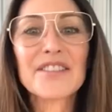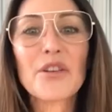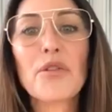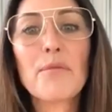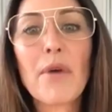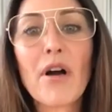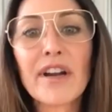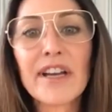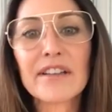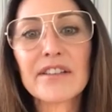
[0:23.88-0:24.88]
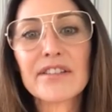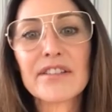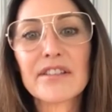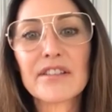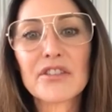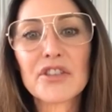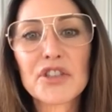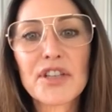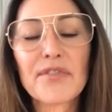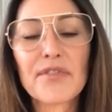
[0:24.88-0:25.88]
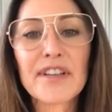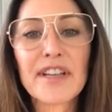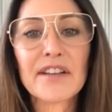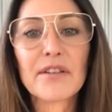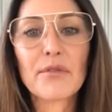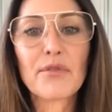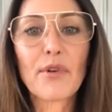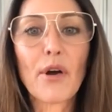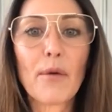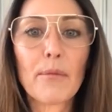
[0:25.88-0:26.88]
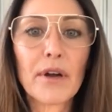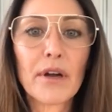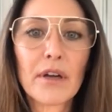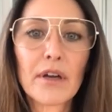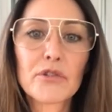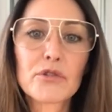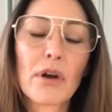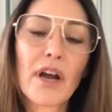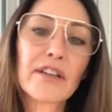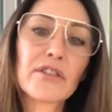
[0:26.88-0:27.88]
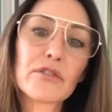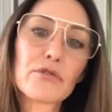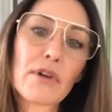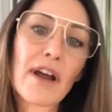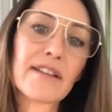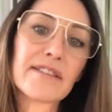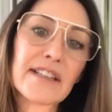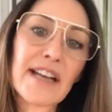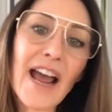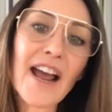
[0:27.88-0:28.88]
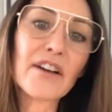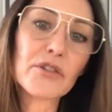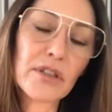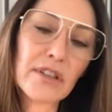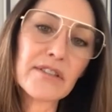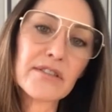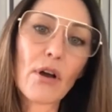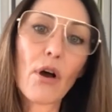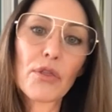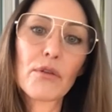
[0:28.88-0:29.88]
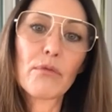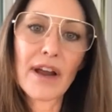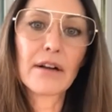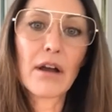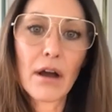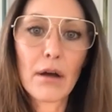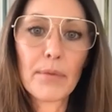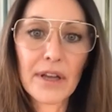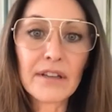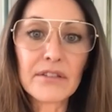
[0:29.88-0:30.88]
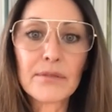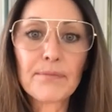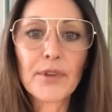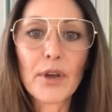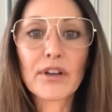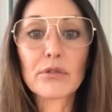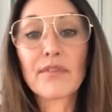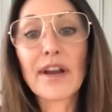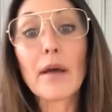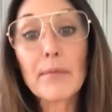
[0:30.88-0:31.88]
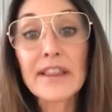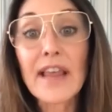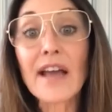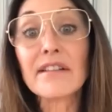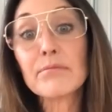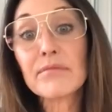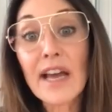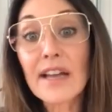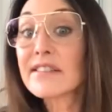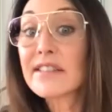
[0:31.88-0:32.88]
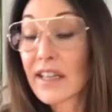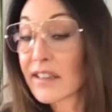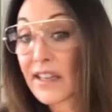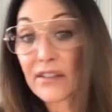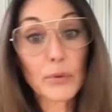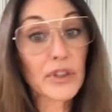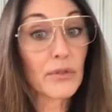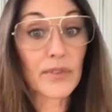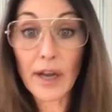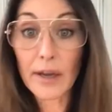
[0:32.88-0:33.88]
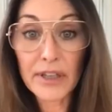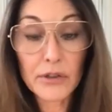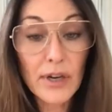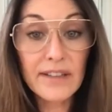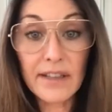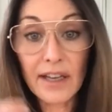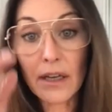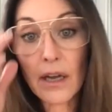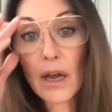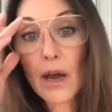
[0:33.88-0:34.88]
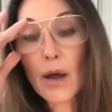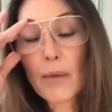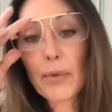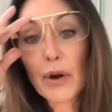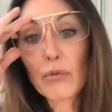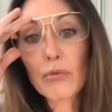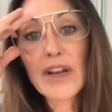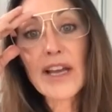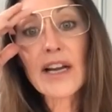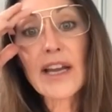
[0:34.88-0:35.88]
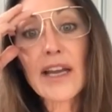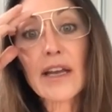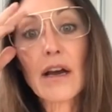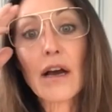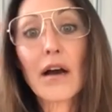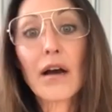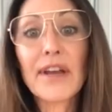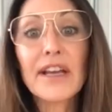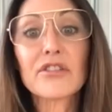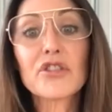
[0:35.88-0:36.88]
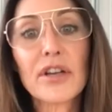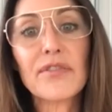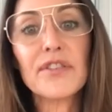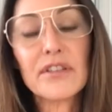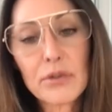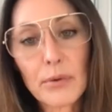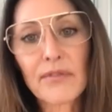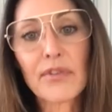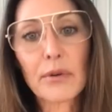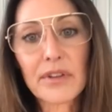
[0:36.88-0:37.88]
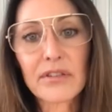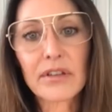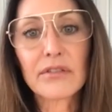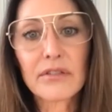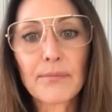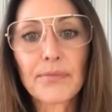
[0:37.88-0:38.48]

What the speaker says: So the market's shifted from trying to dress an actress on the red carpet going to an event. I mean, that still exists. We do VIP dressing, but really it's shifted to influencers.